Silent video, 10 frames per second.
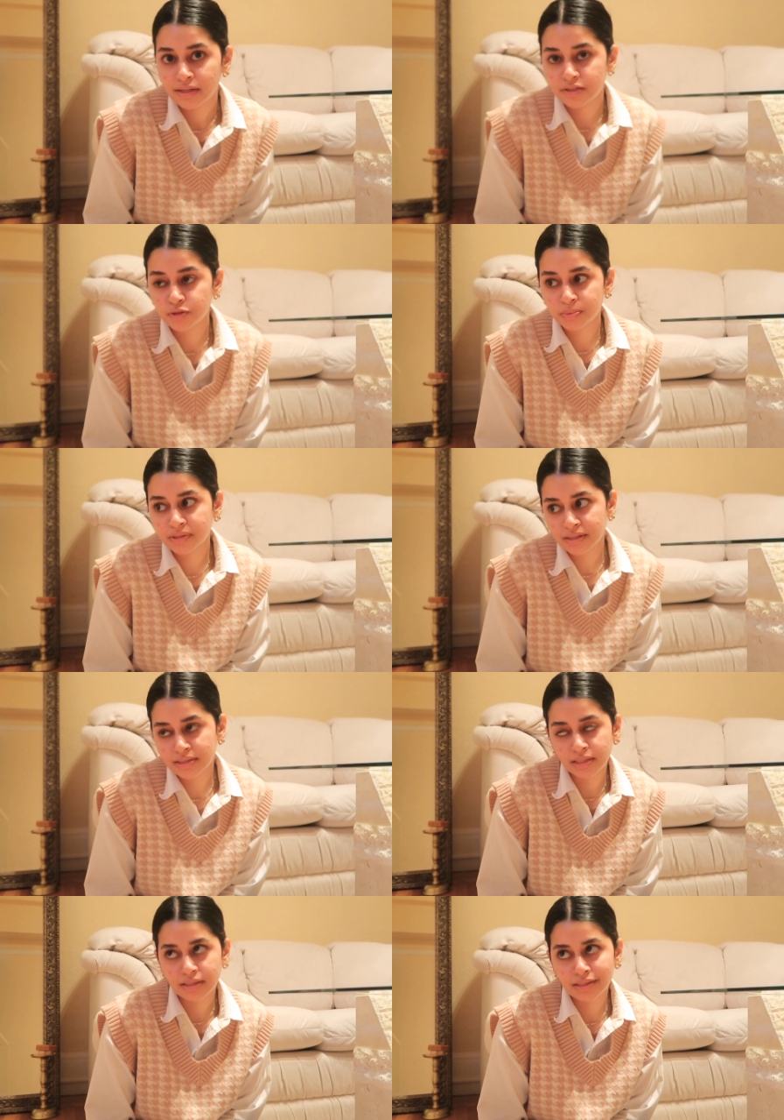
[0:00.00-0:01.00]
is
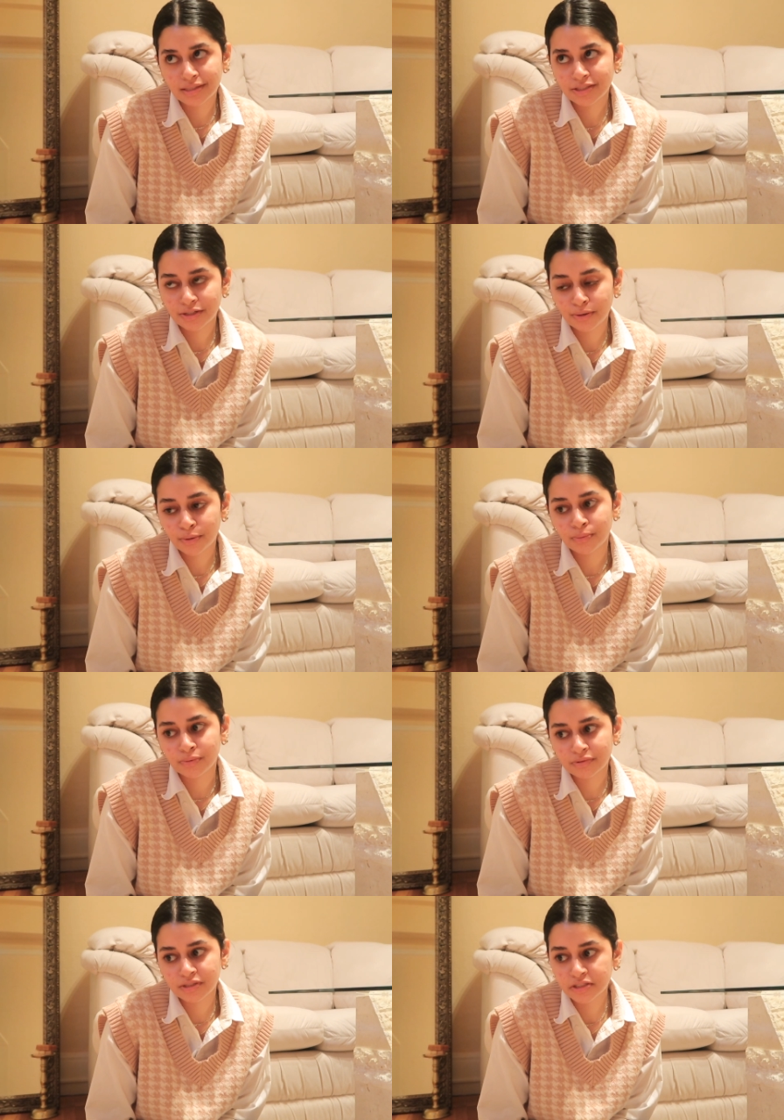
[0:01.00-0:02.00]
because like, you know,
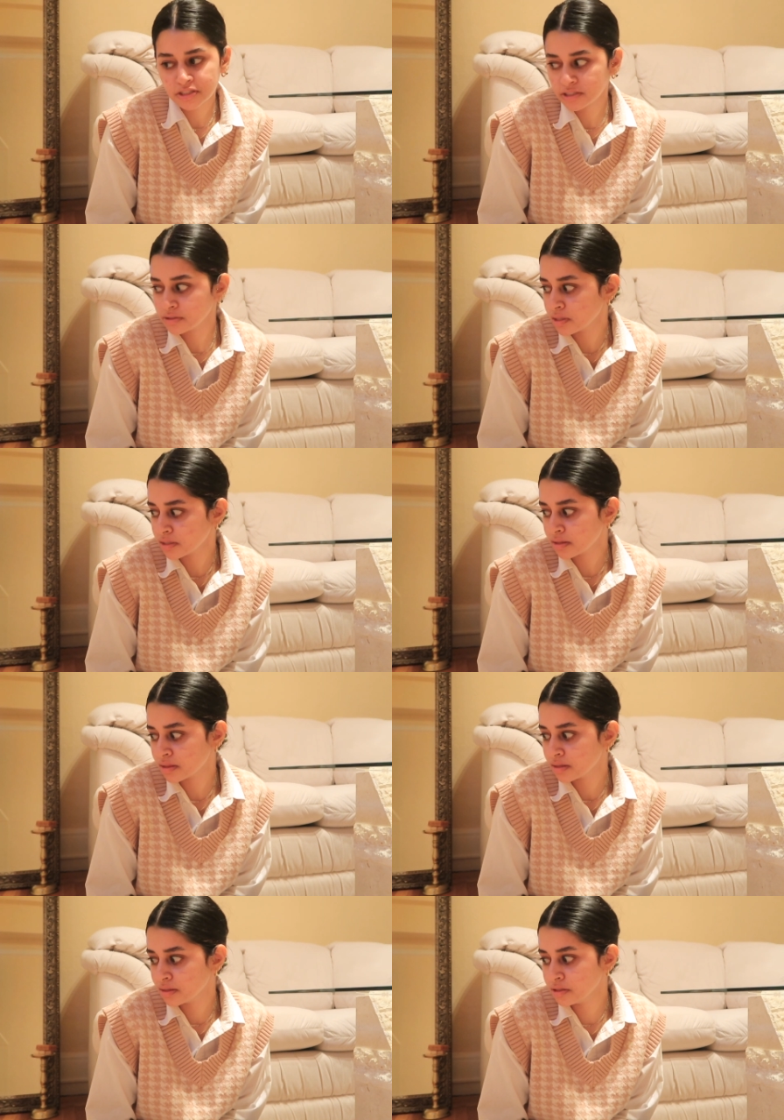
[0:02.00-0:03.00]
there's still like
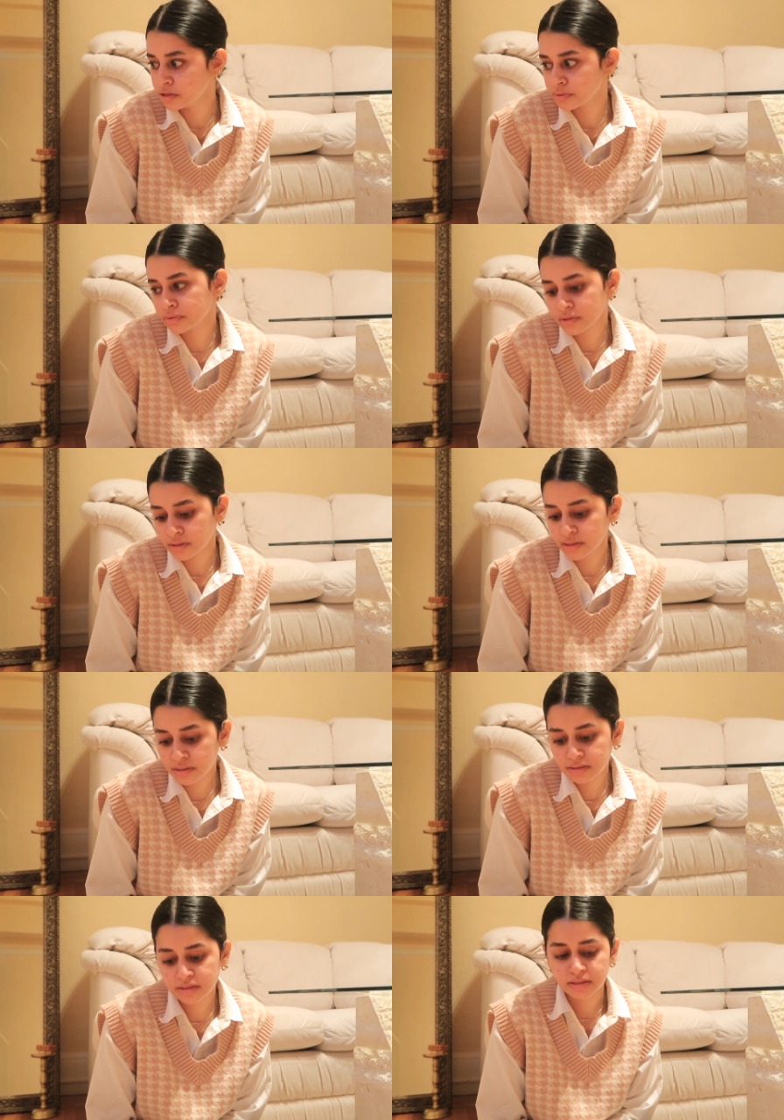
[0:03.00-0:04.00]
little
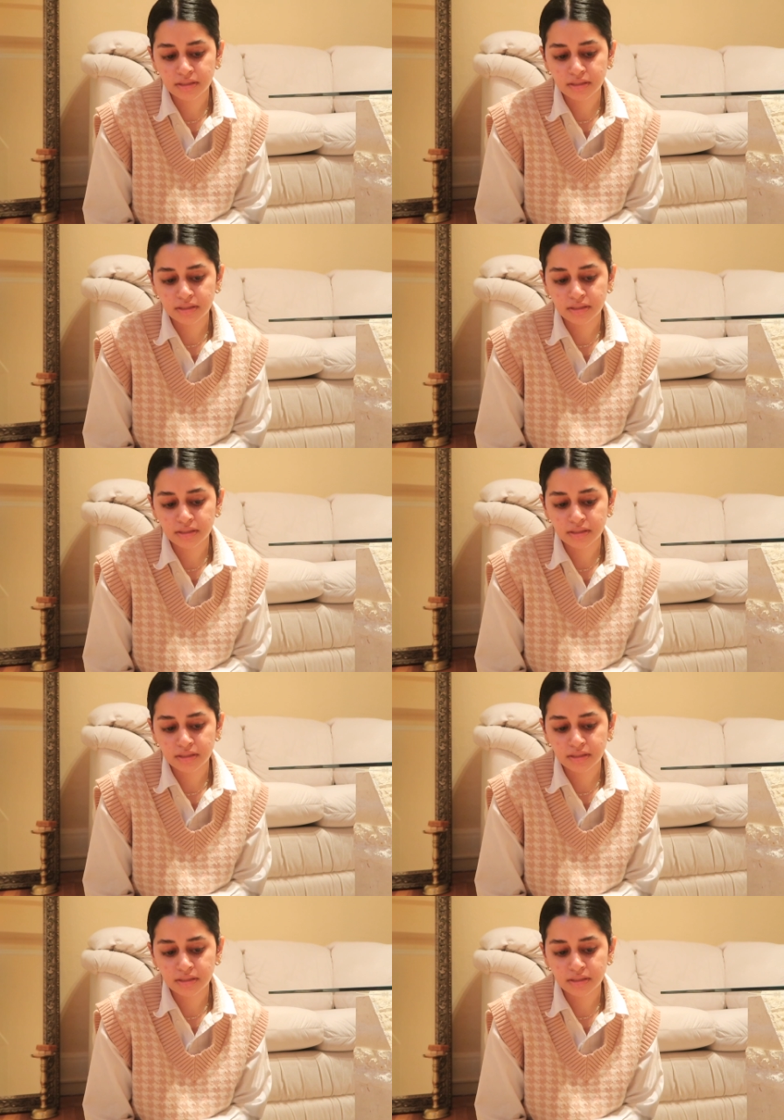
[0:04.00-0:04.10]
things